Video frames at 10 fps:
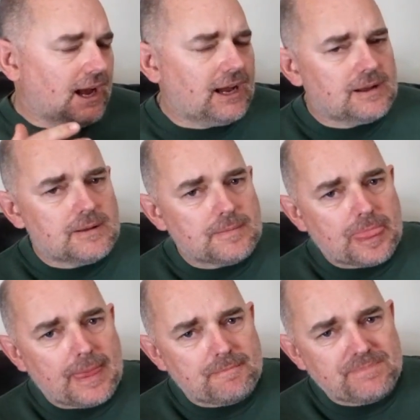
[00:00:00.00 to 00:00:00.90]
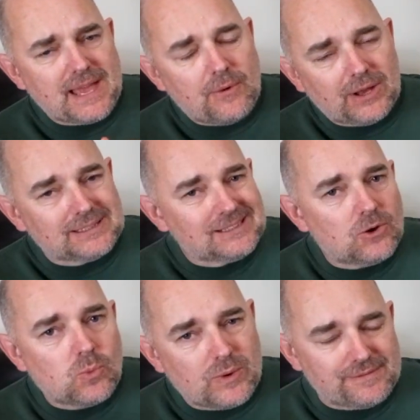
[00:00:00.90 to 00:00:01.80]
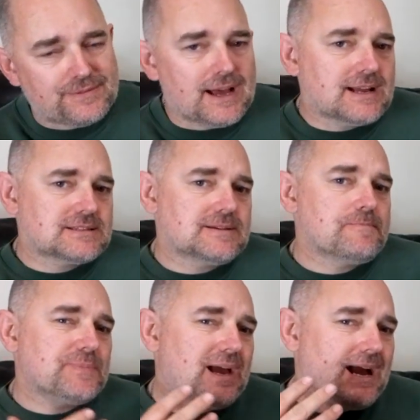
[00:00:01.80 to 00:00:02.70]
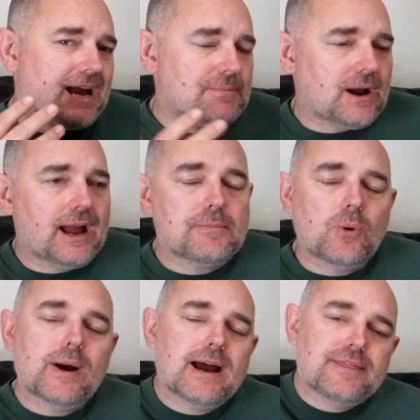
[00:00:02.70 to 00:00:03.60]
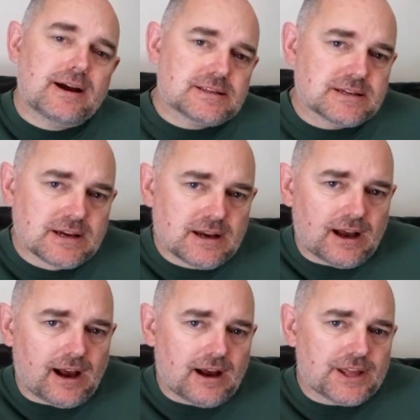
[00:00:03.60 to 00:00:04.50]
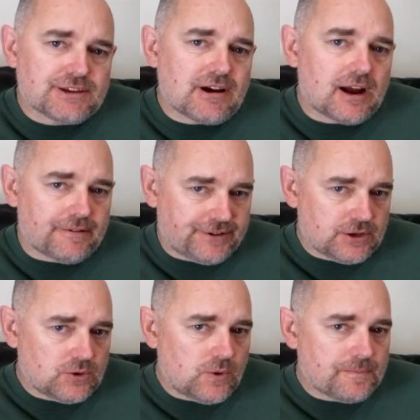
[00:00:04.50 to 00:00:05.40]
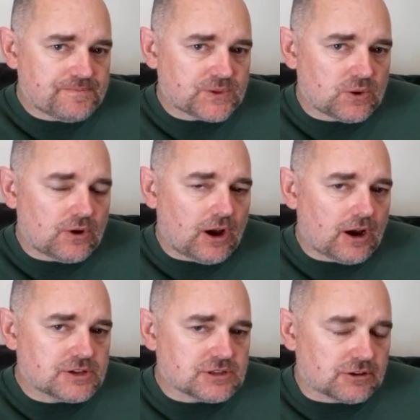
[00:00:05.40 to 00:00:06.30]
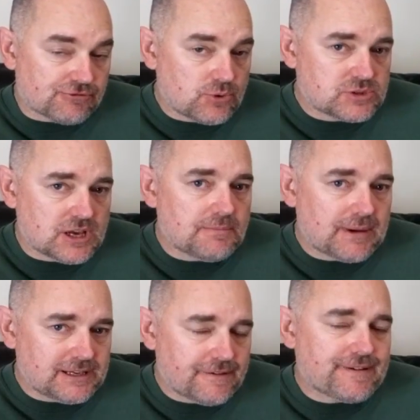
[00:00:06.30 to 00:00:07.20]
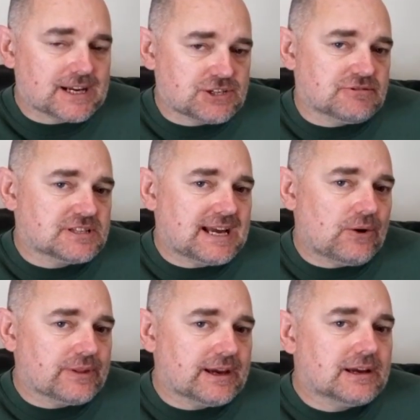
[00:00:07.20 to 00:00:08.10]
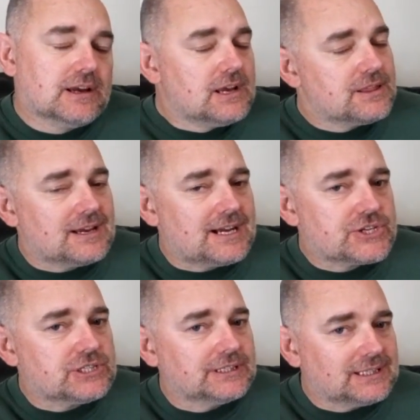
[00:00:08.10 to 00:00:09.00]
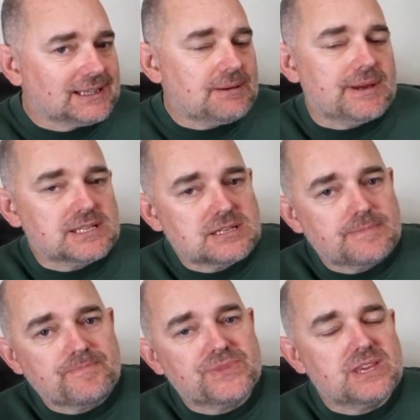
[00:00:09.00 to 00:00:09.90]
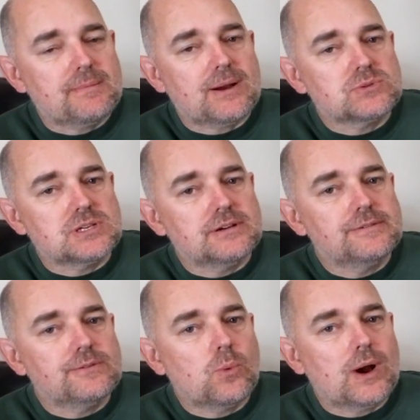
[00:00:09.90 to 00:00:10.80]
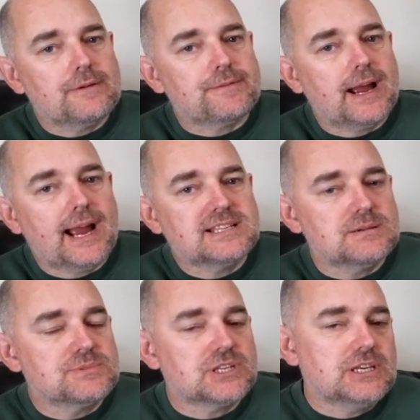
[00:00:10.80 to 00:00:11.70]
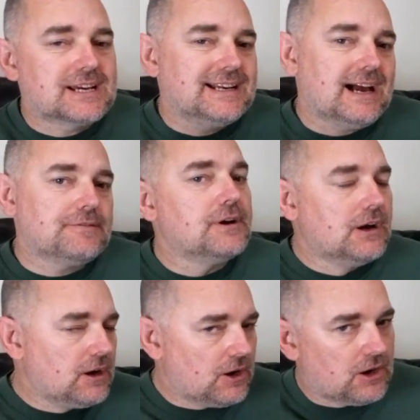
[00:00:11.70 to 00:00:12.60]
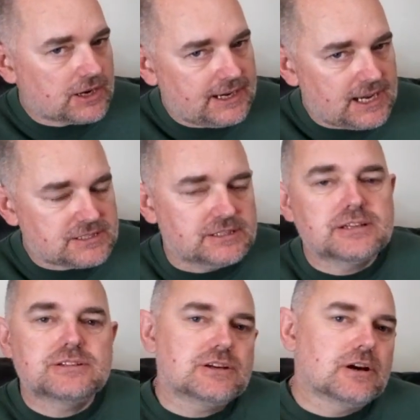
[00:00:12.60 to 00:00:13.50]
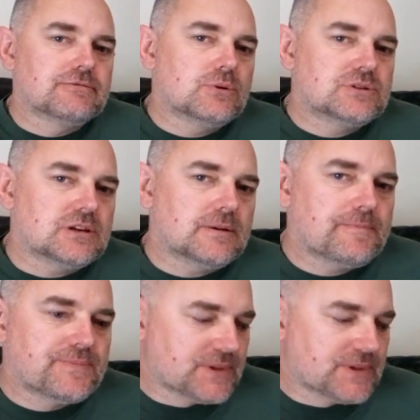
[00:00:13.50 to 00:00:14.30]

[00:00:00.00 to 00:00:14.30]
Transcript: Um, now, along with that, I'm, I'm aware that uh, there are a few uh, sort of router manufacturers out there that actually limit the amount of Wi-Fi items that you can have connected to your router.